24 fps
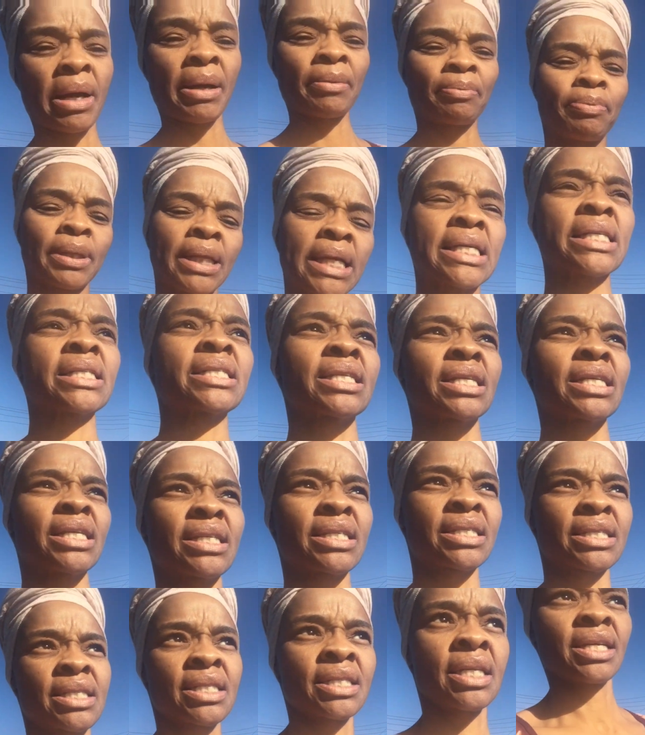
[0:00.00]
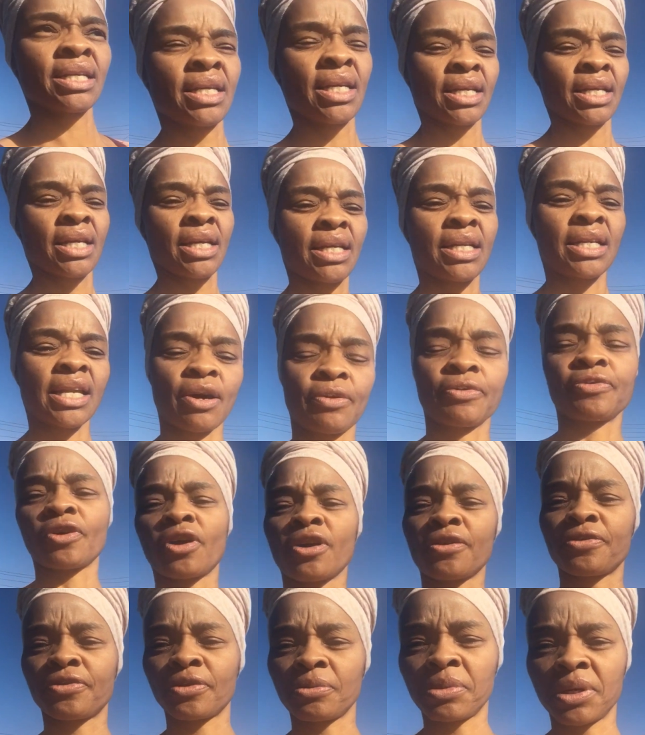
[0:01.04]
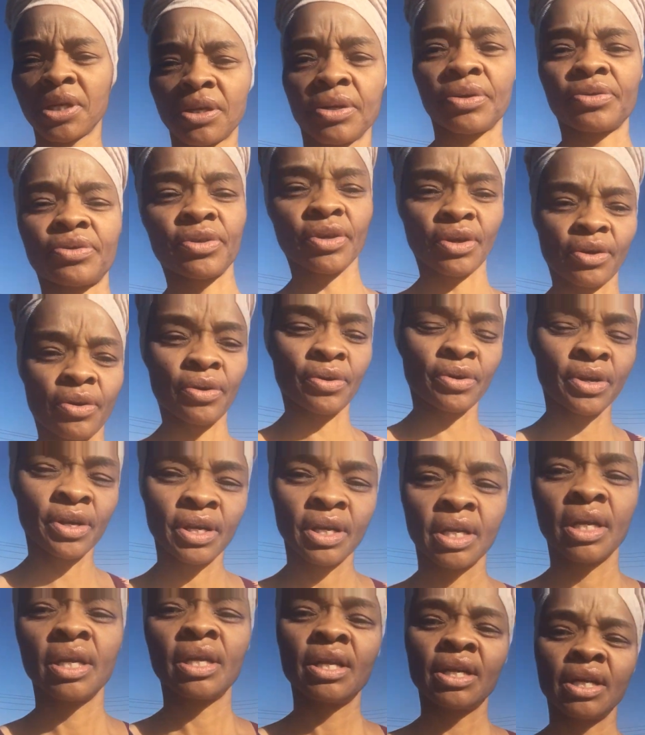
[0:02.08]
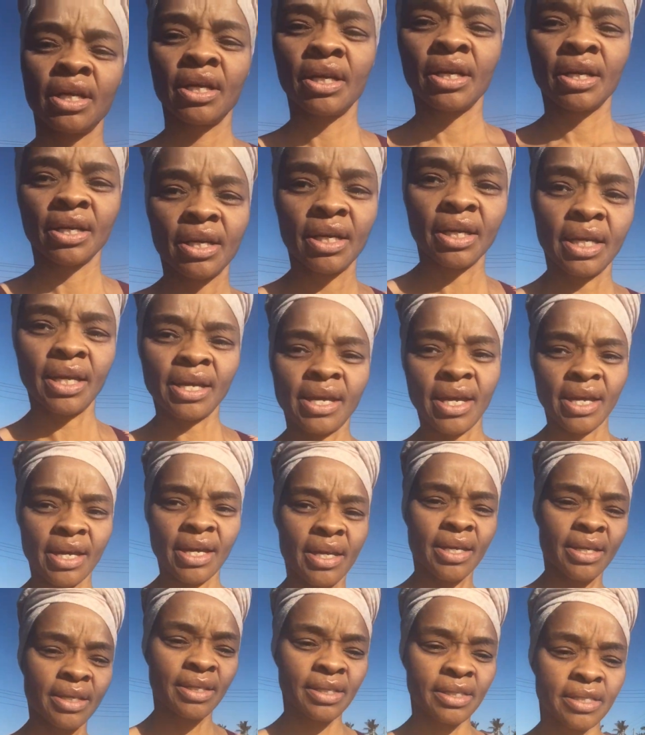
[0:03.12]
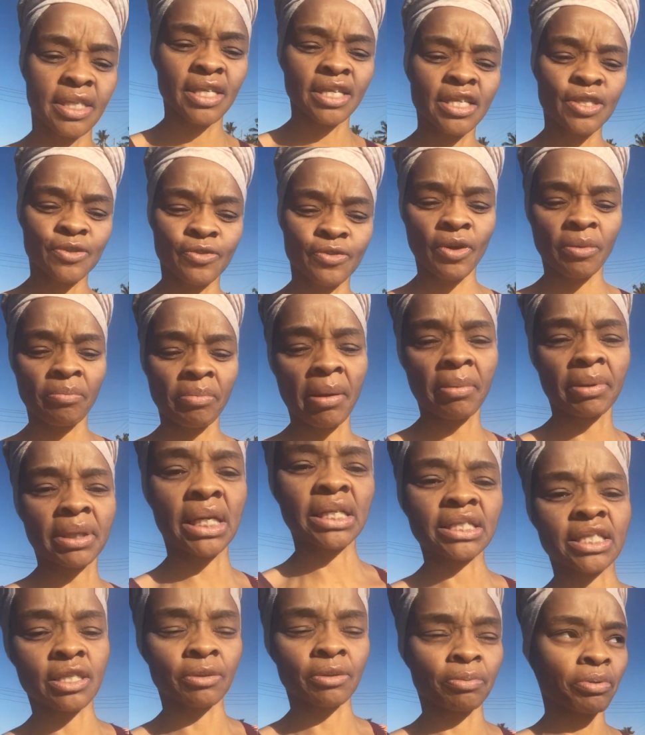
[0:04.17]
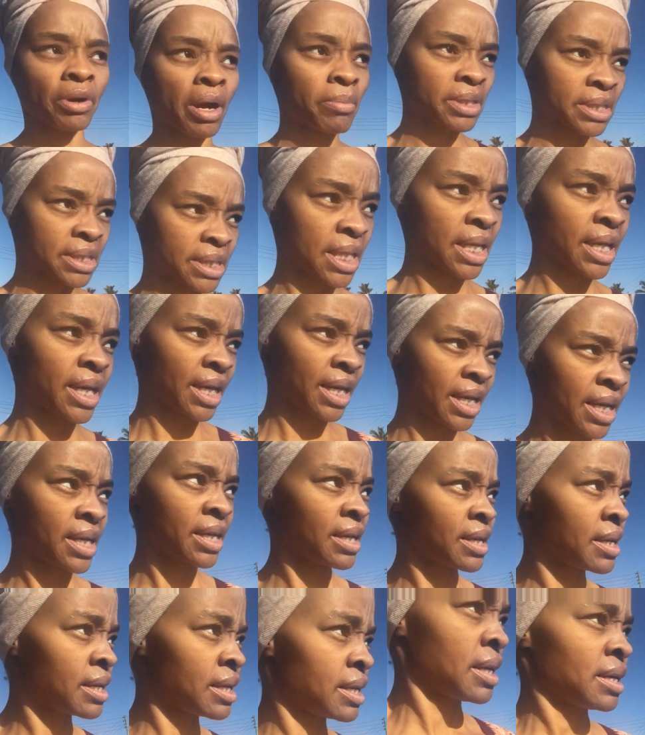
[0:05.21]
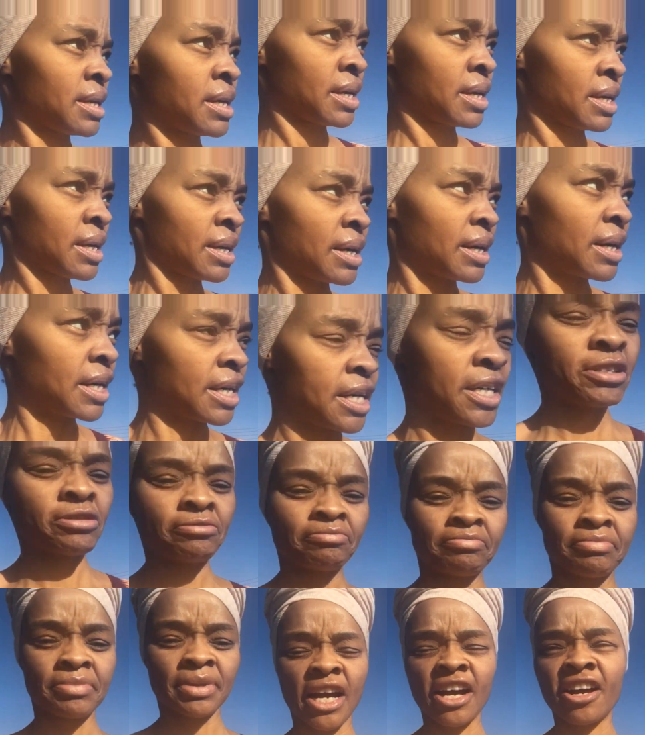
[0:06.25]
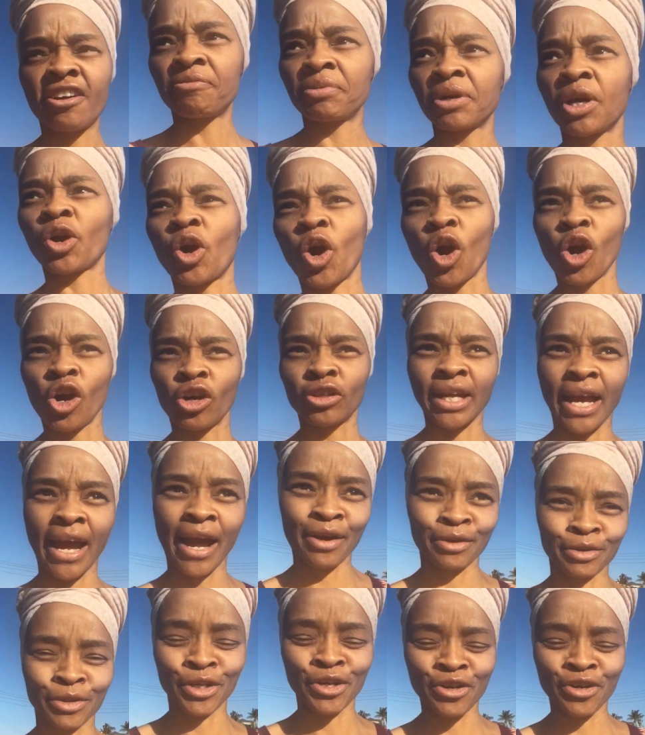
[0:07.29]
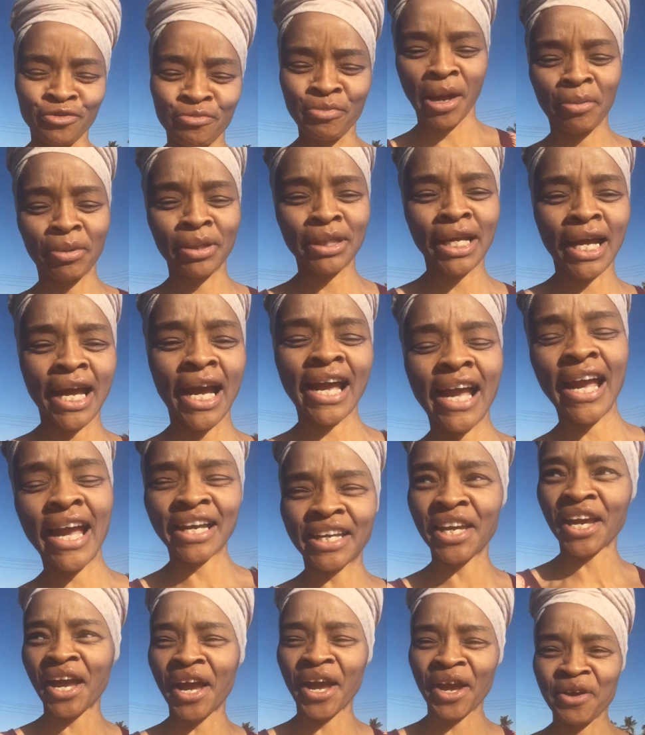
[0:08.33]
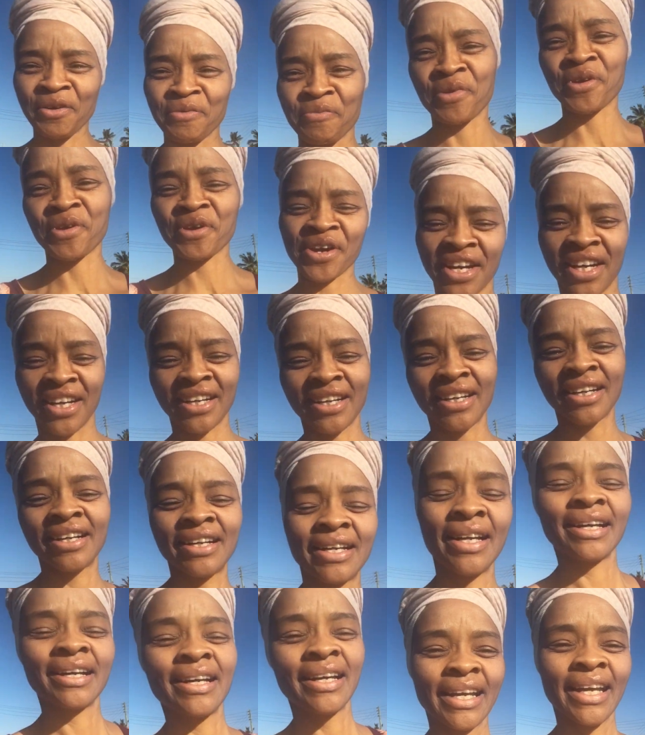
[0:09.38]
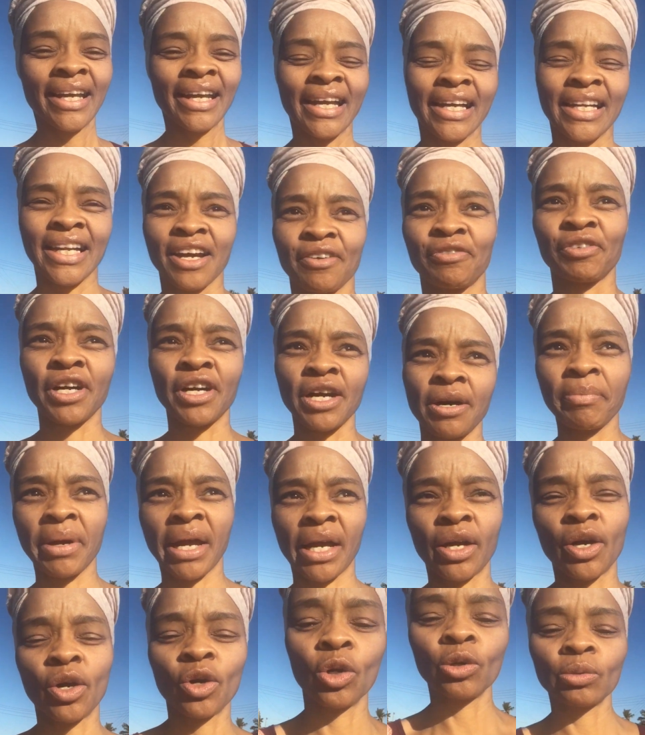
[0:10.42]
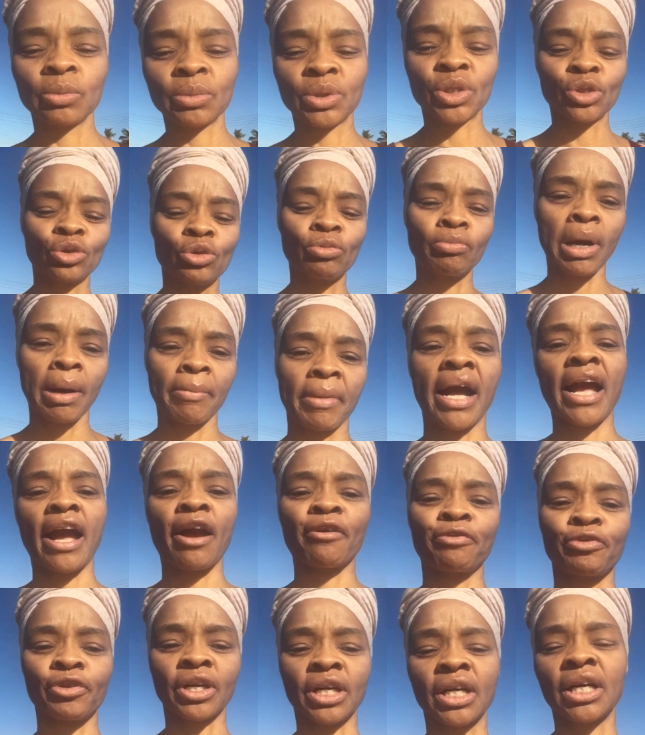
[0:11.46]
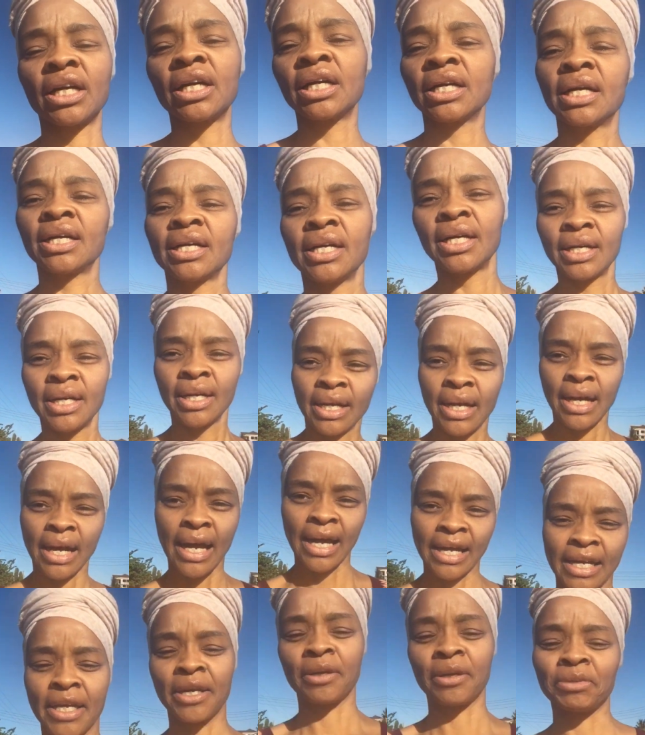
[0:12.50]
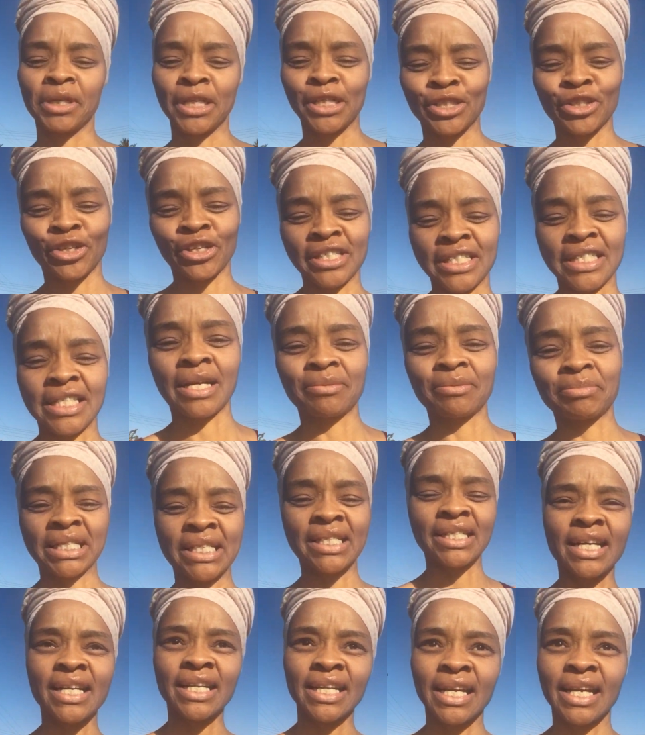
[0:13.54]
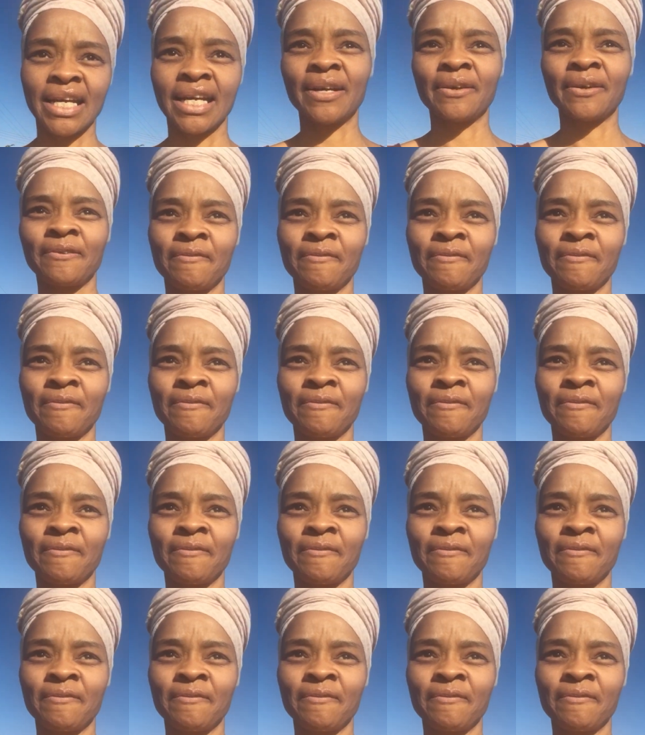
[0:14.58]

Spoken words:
place is not far from here. So yeah, this is From Babylon to the Promised Land. I have been called out of Babylon, aka America, and have come back home to Mama Africa. I am in Dar es Salaam, Tanzania.